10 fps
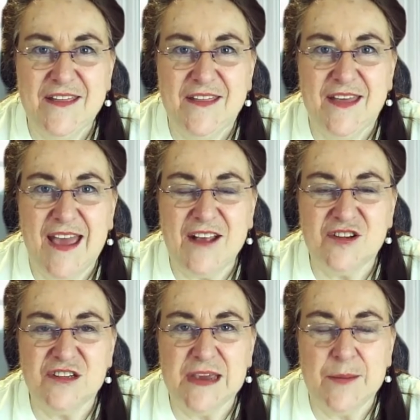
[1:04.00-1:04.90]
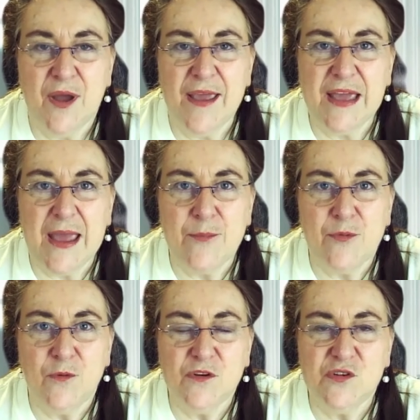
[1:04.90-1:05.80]
the HDMI
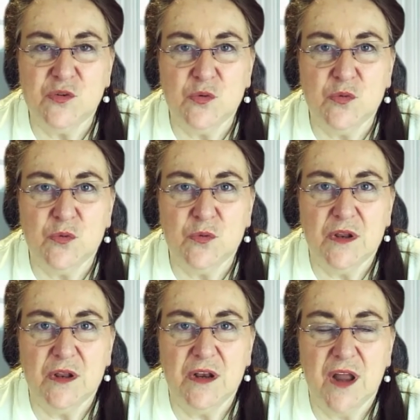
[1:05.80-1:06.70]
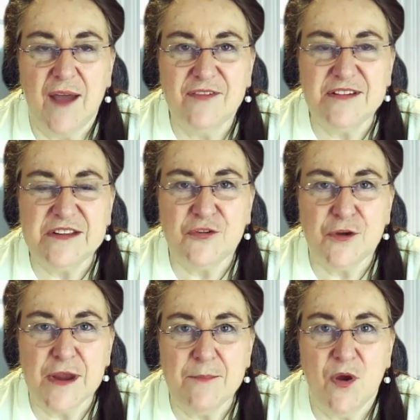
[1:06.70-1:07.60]
cable to live
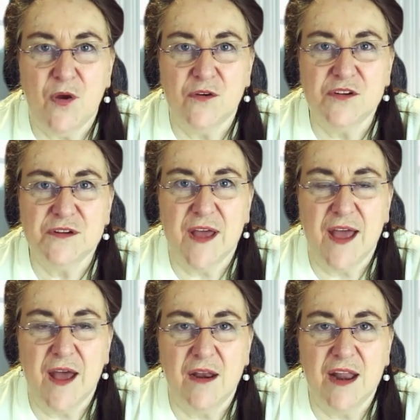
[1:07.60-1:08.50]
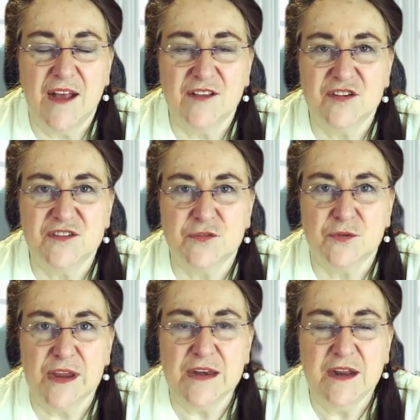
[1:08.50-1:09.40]
stream onto our large
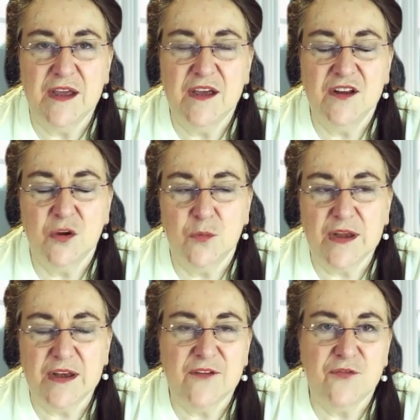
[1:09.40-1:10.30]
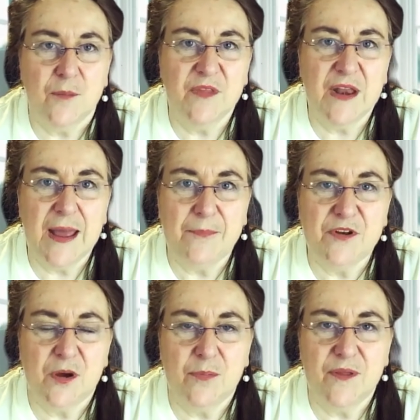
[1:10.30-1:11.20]
screen directly from the
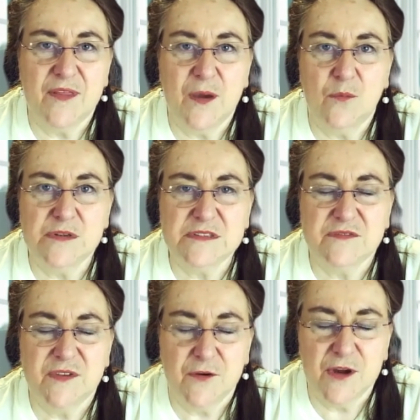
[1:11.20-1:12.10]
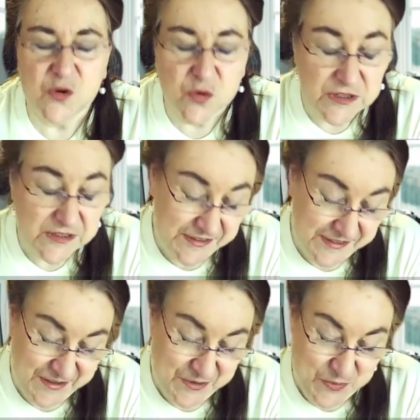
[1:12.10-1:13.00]
laptop, and that was very good.
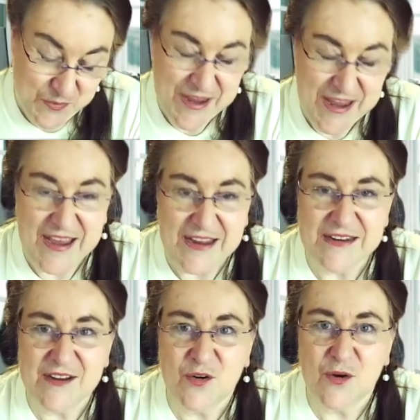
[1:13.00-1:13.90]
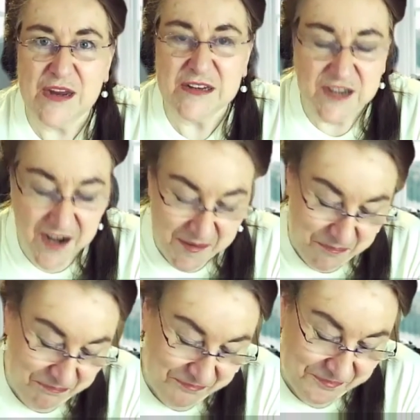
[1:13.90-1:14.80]
We had a great time.